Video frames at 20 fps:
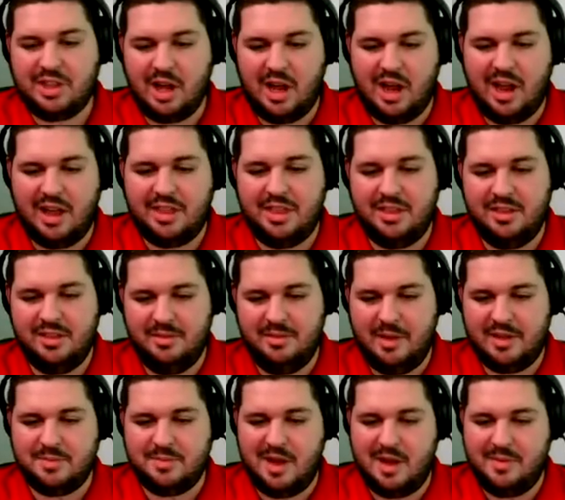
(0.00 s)
thought I.
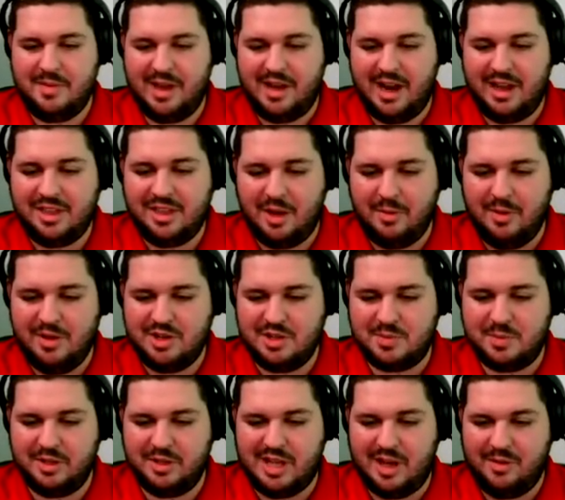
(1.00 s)
That's my bad. I thought we
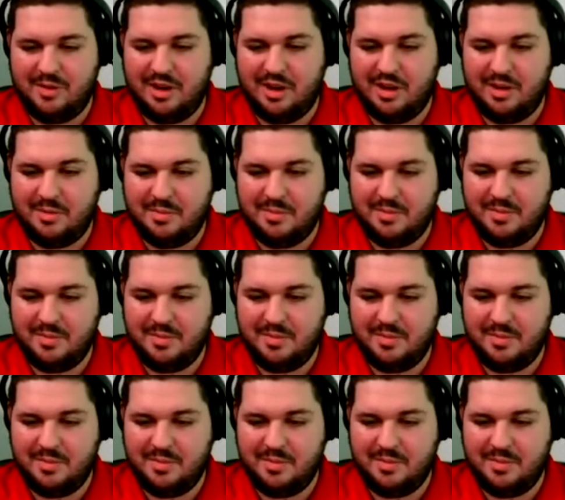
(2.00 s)
just put that one up.